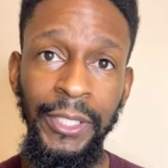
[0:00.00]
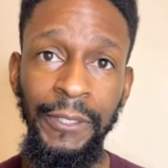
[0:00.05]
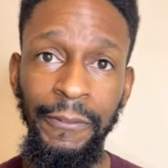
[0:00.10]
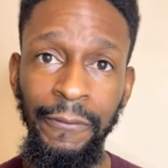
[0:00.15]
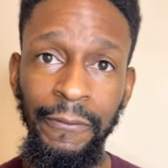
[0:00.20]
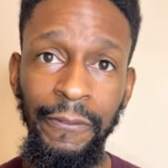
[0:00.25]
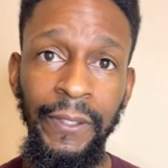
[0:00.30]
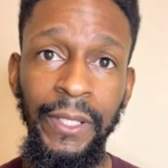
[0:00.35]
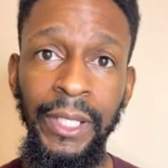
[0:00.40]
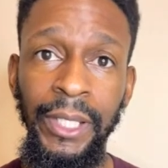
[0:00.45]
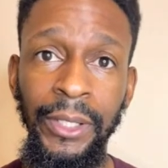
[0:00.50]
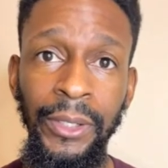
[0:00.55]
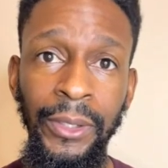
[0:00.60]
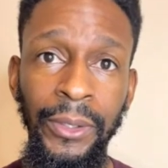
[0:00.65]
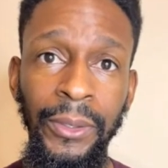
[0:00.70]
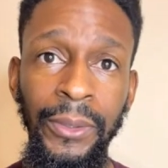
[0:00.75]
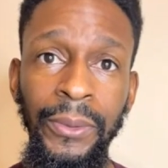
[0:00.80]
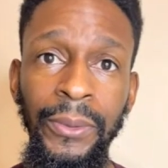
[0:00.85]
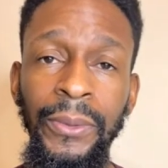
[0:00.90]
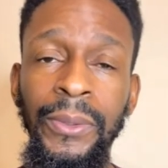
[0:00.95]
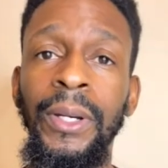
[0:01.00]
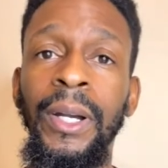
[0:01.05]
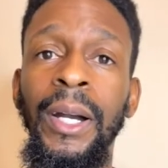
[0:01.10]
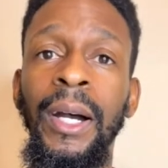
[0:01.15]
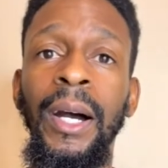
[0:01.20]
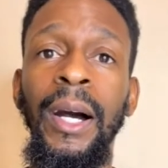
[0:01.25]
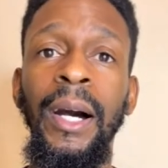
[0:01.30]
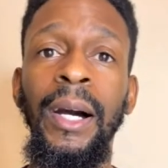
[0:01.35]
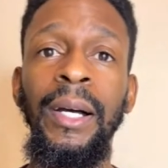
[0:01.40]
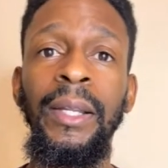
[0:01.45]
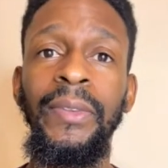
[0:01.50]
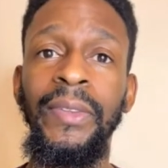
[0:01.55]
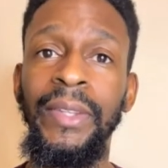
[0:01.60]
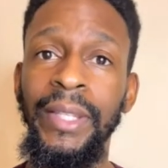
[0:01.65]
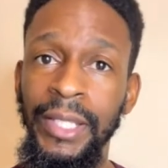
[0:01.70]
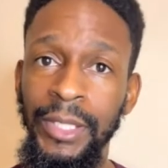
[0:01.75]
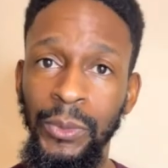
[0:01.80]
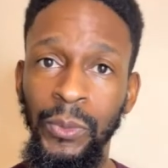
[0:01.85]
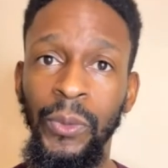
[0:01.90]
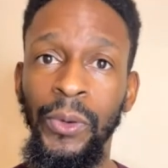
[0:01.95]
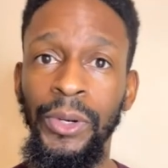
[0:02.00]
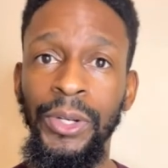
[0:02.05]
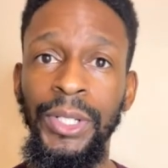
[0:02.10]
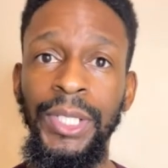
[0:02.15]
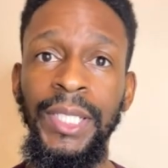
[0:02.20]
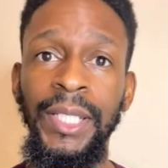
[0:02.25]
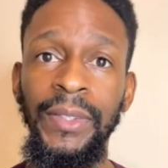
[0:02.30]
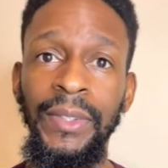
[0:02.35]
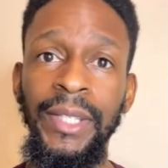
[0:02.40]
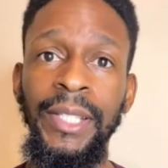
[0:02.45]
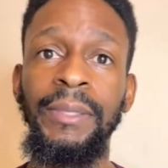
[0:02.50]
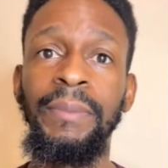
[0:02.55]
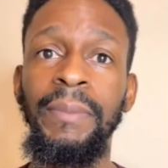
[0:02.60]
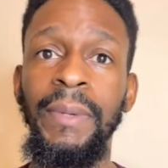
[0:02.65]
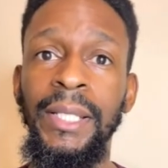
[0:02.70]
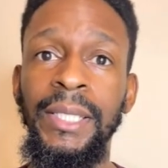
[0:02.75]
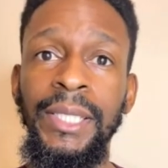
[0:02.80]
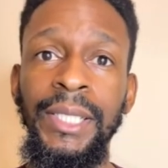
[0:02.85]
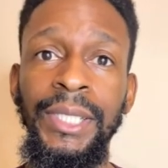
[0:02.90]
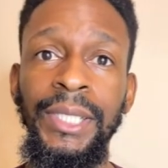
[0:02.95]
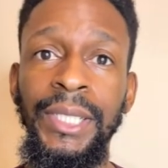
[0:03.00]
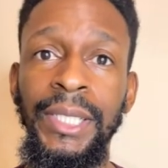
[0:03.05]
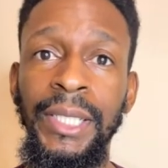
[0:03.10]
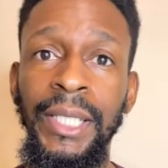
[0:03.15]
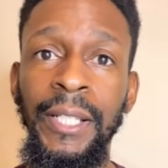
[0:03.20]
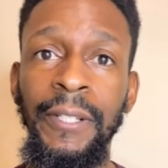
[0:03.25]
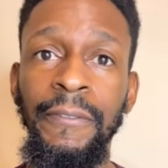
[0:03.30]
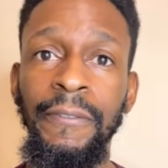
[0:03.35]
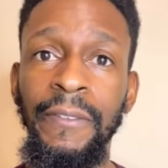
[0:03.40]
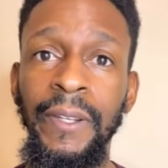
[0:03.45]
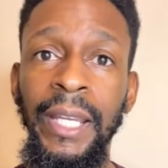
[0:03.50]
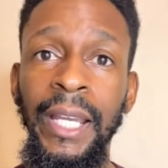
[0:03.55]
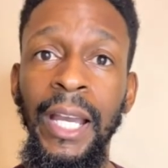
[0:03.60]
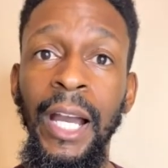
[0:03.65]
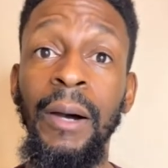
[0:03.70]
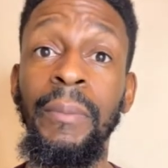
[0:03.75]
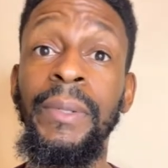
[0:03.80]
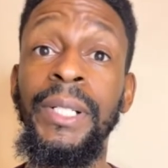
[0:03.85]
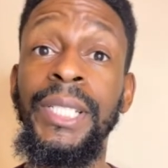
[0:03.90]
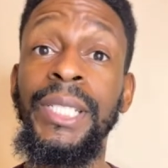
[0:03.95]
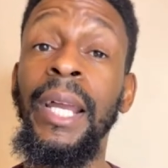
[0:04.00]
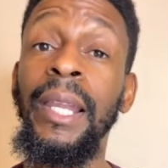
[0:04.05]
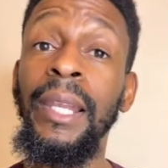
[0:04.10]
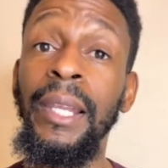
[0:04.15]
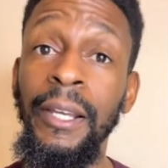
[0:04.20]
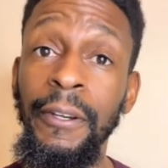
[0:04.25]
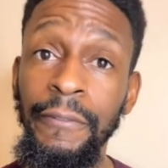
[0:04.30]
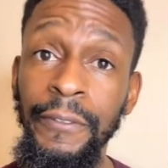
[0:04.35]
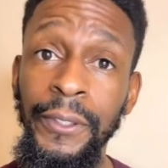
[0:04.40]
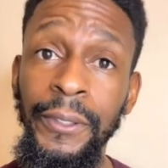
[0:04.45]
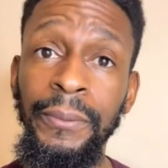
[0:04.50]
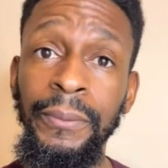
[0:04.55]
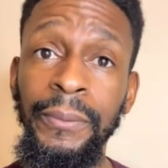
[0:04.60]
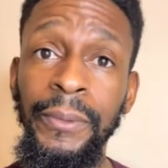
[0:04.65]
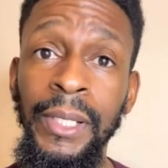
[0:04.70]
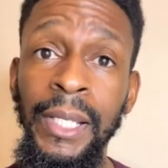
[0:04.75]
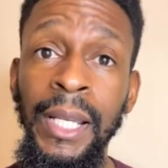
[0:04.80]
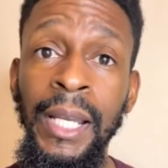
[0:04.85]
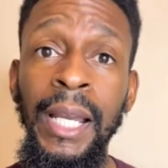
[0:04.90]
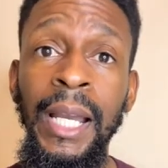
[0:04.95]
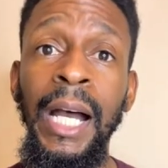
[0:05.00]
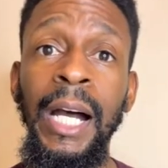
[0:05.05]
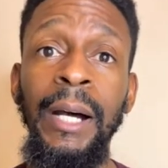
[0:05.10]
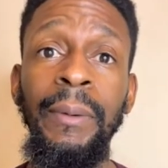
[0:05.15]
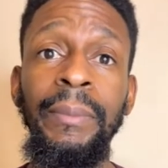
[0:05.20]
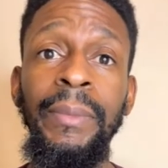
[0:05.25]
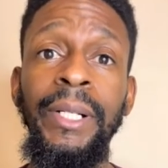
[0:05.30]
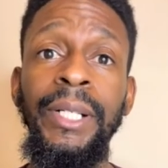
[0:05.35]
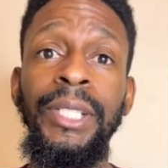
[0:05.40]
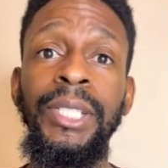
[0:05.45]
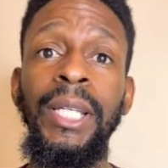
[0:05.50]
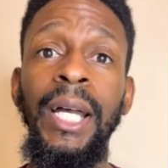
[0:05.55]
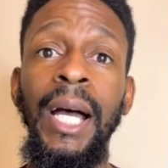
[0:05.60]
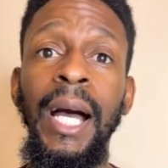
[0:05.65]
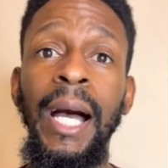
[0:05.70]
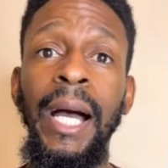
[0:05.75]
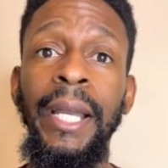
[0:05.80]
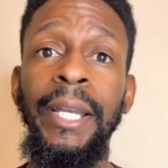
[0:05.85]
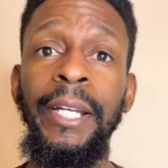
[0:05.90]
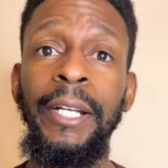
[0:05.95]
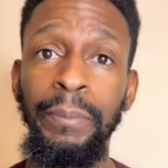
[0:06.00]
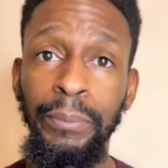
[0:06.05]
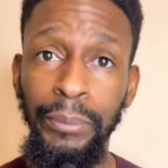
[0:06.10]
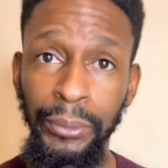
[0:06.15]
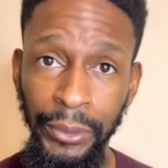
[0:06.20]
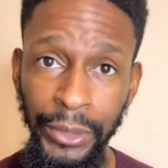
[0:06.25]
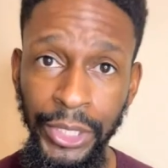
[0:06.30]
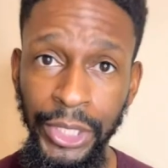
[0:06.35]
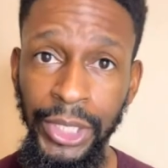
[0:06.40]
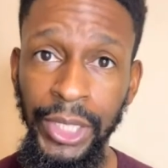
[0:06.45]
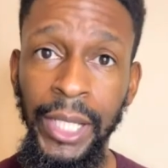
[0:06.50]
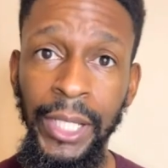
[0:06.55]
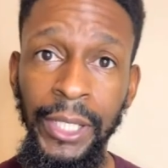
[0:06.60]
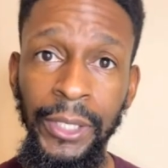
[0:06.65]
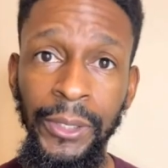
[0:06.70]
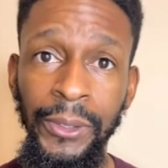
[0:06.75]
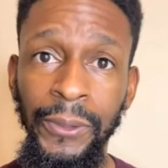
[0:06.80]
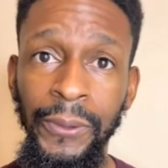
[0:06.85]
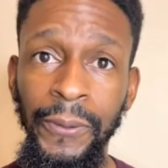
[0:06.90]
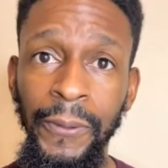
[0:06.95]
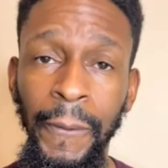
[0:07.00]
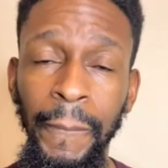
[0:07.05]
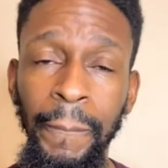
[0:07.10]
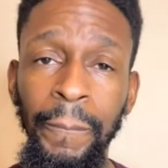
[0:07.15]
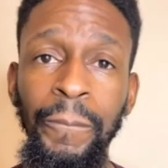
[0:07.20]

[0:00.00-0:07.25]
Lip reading: this video, these words and these messages convey how much I love you, how much I appreciate you,